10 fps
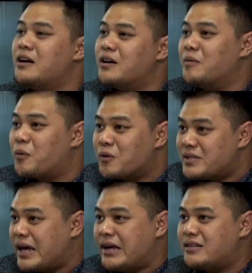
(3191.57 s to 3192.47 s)
the
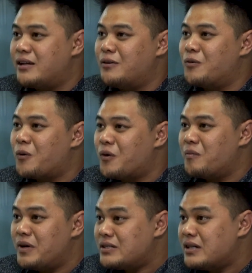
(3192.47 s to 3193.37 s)
process that you grow the
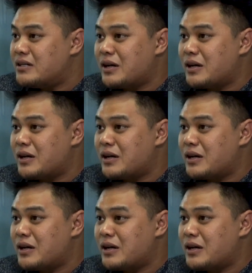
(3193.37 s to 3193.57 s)
business,